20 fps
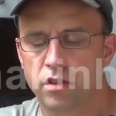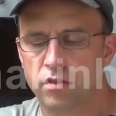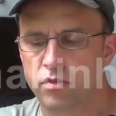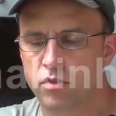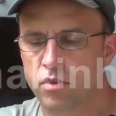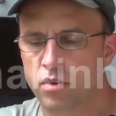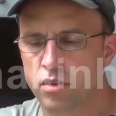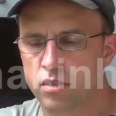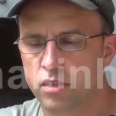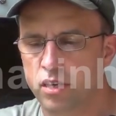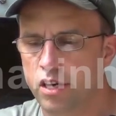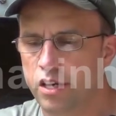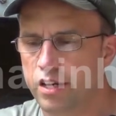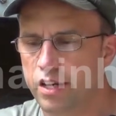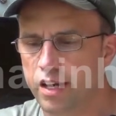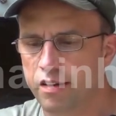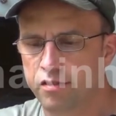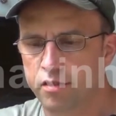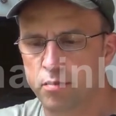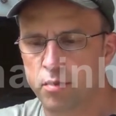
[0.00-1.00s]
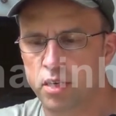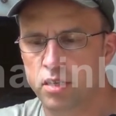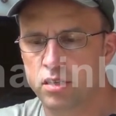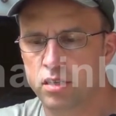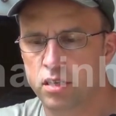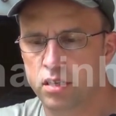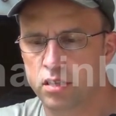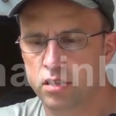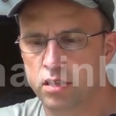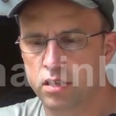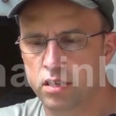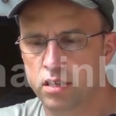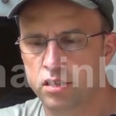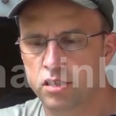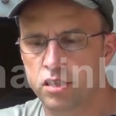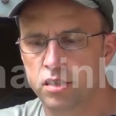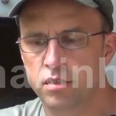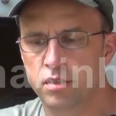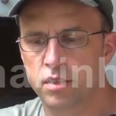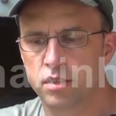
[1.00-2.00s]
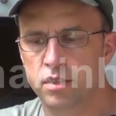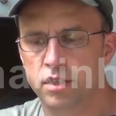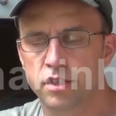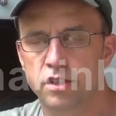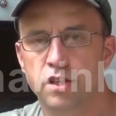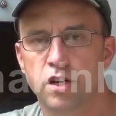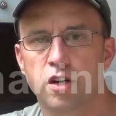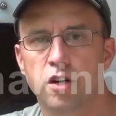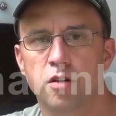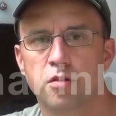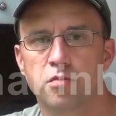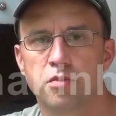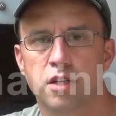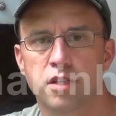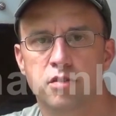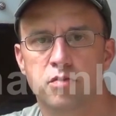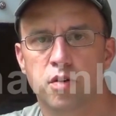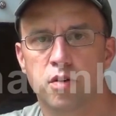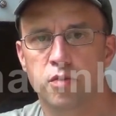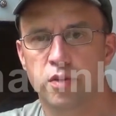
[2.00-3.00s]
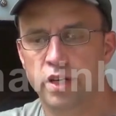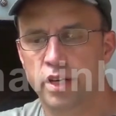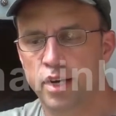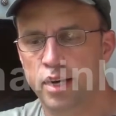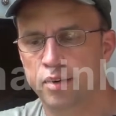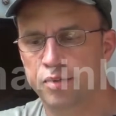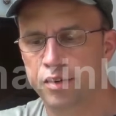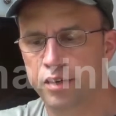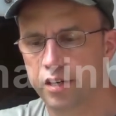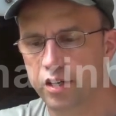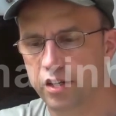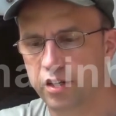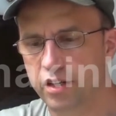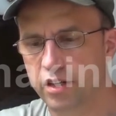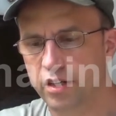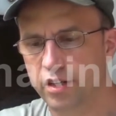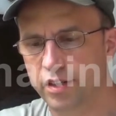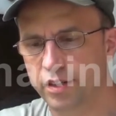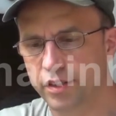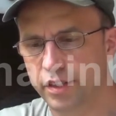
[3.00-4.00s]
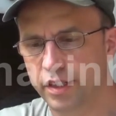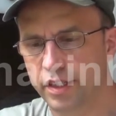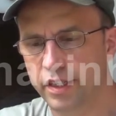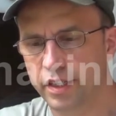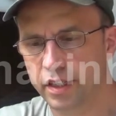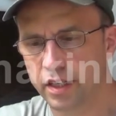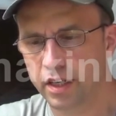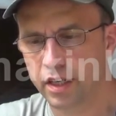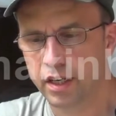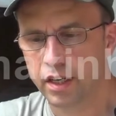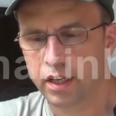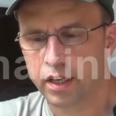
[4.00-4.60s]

Of course, I have to mention the geodesic dome. That's what we have here currently.